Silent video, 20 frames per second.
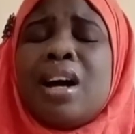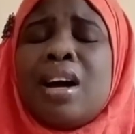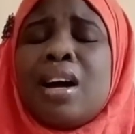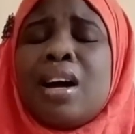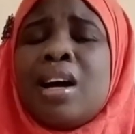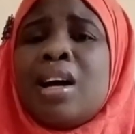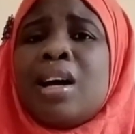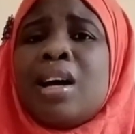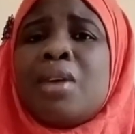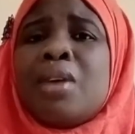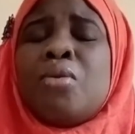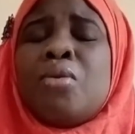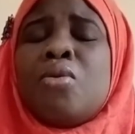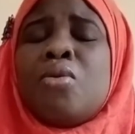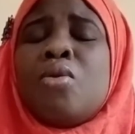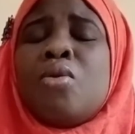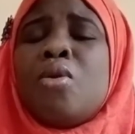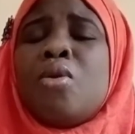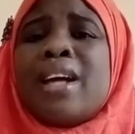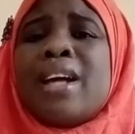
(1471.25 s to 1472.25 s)
are
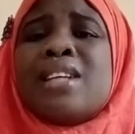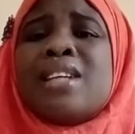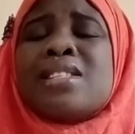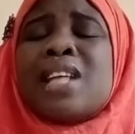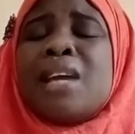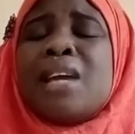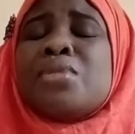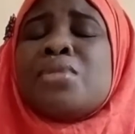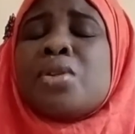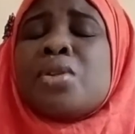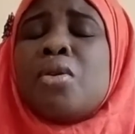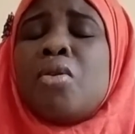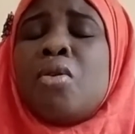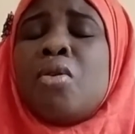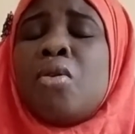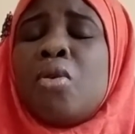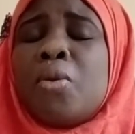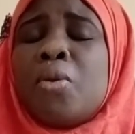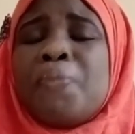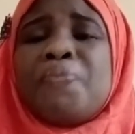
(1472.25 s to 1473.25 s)
coenzymes
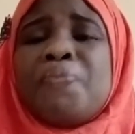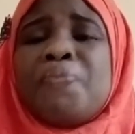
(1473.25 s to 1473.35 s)
or